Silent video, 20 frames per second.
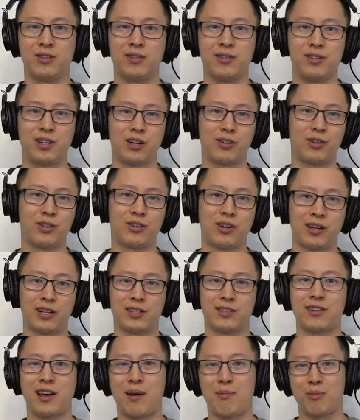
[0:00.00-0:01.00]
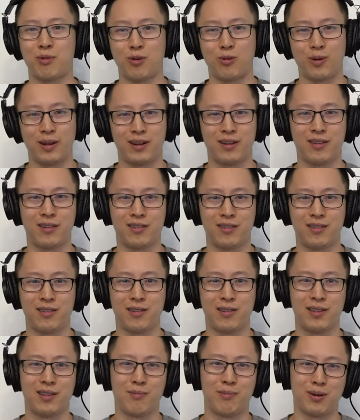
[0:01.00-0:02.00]
Generally try to slap more weight on
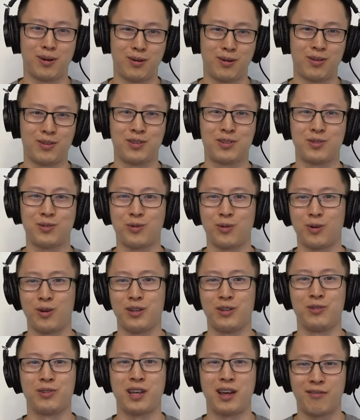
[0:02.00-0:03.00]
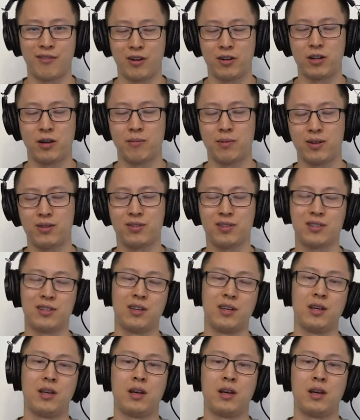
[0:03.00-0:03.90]
the, the bars or use heavier dumbbells.